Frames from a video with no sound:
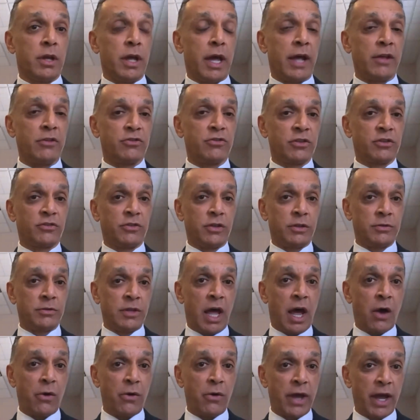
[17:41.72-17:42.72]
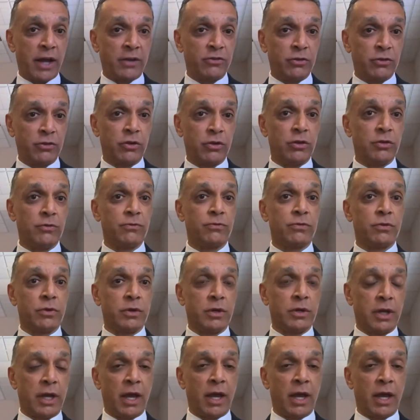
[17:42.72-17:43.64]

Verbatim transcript: And it's just now executing, uh,